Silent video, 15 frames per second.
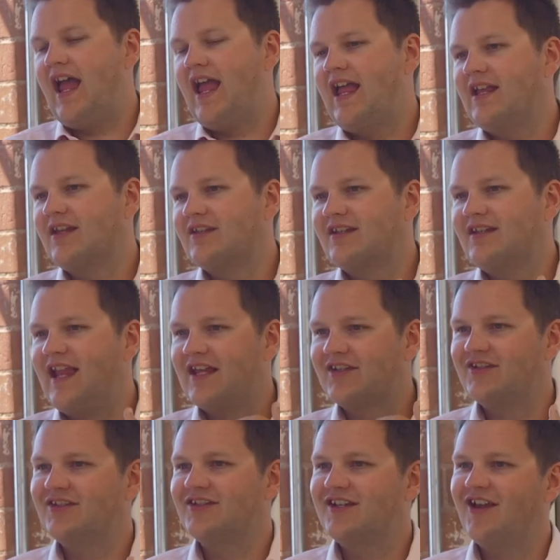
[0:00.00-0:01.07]
Its
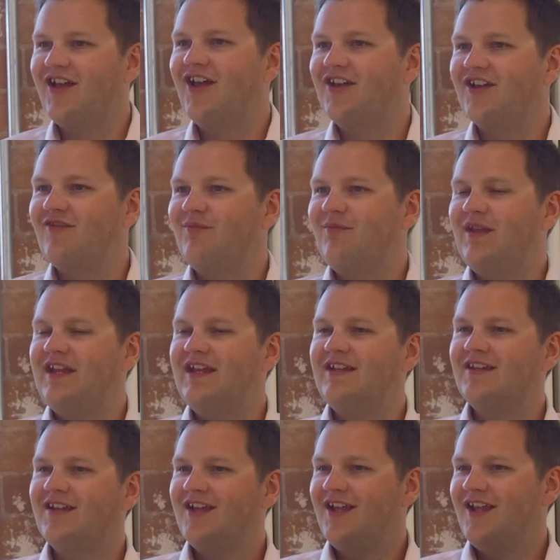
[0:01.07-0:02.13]
lessons learnt have
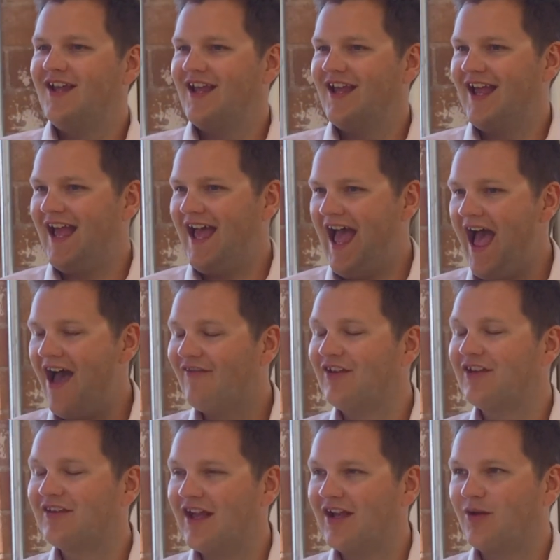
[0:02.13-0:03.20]
been
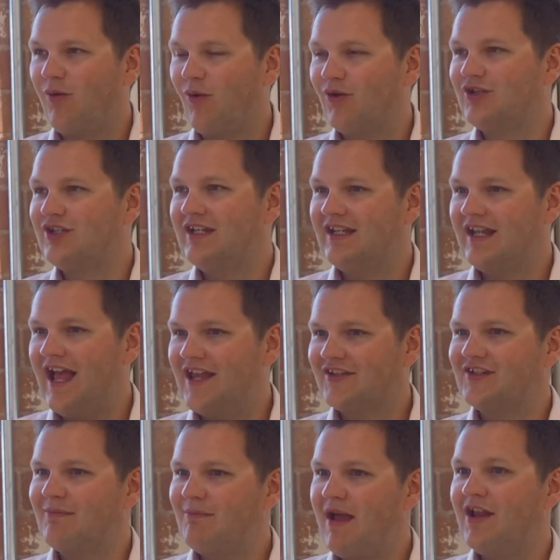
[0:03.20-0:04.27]
having that quality
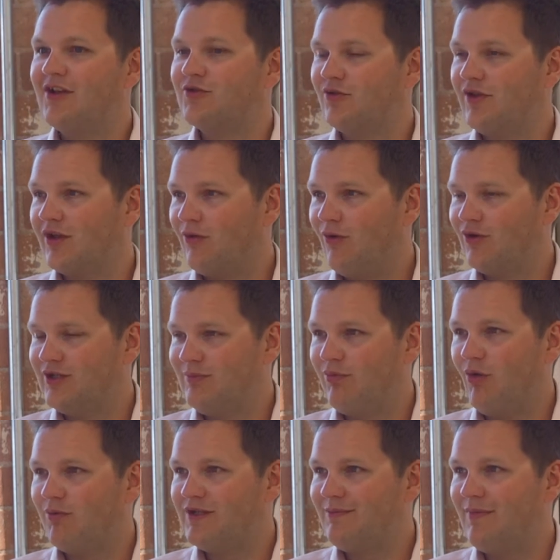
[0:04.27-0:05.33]
asset manager or that quality
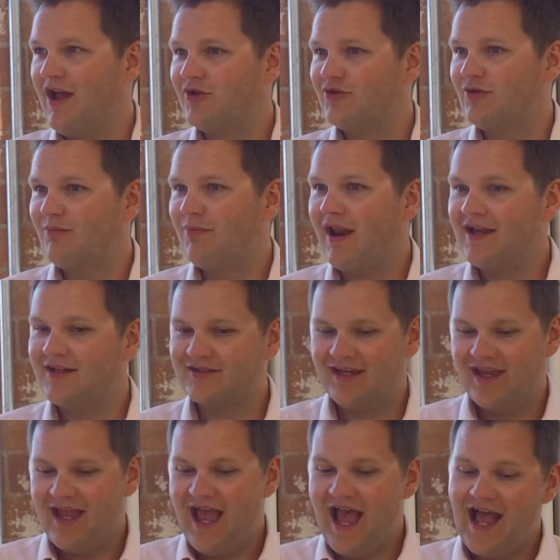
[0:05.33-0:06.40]
property manager in place
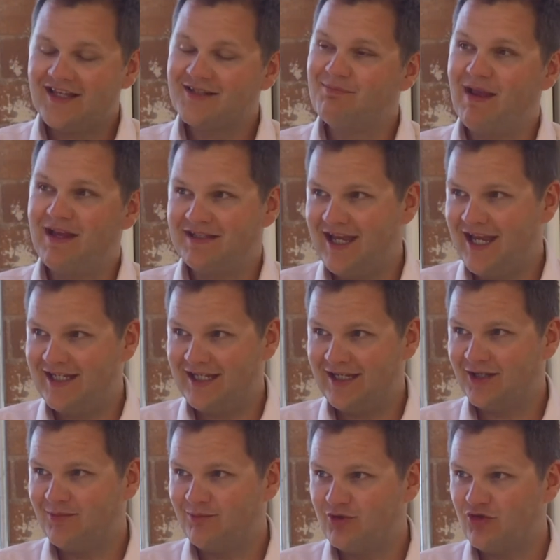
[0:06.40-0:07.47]
has maintained
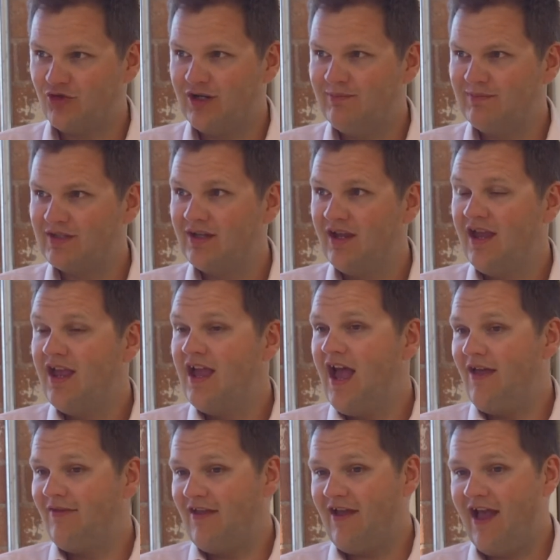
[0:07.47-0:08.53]
income streams,
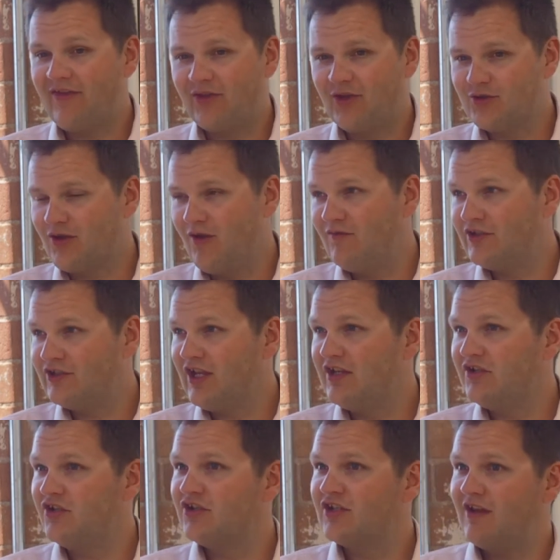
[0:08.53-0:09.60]
and they have those
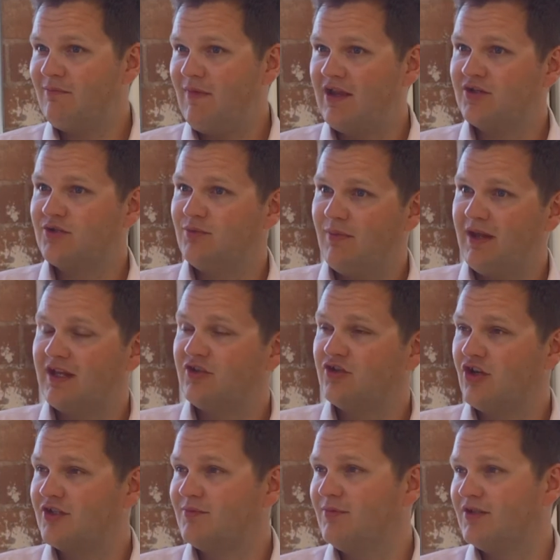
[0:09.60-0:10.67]
conversations. They managed to make
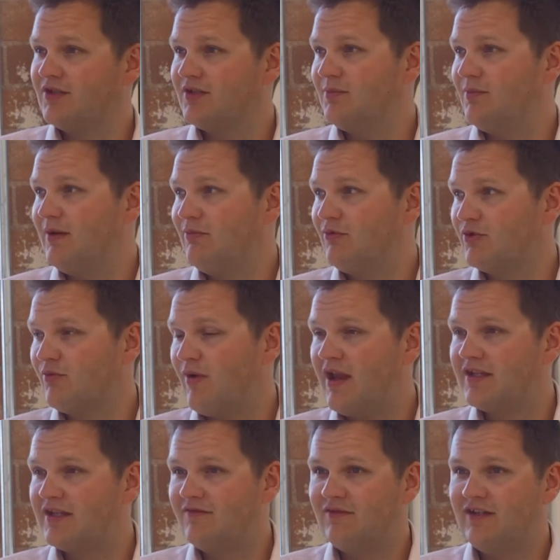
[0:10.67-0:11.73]
adjustments to people's
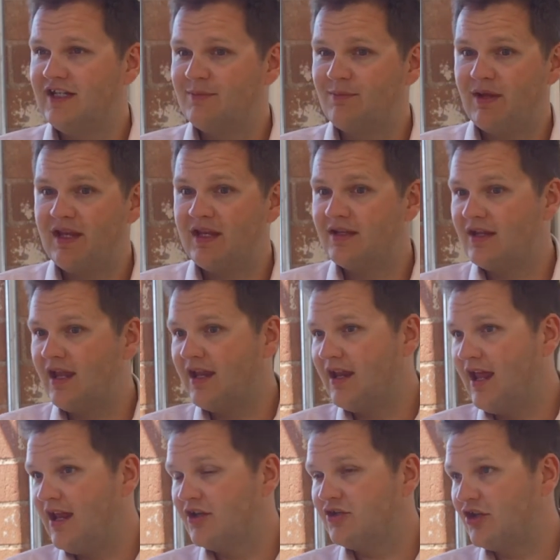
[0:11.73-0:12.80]
rent if needs be, and
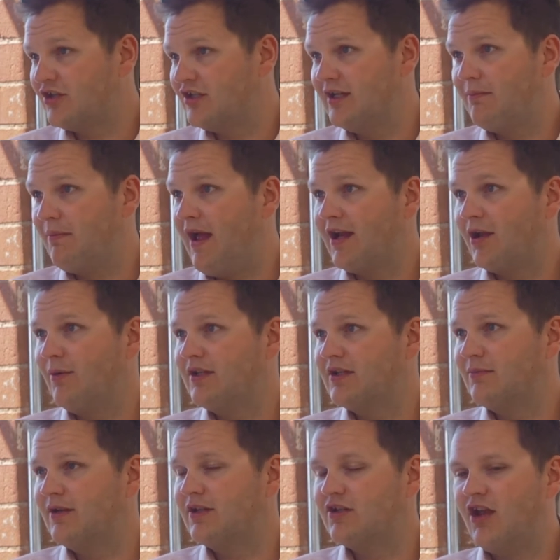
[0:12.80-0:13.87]
adjusted it back
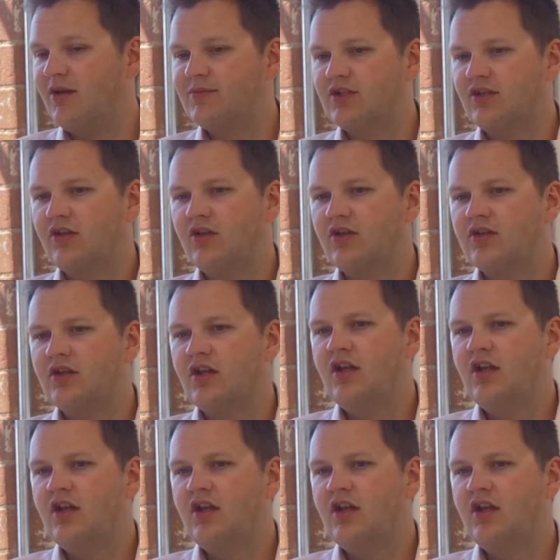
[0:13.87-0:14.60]
when times are good.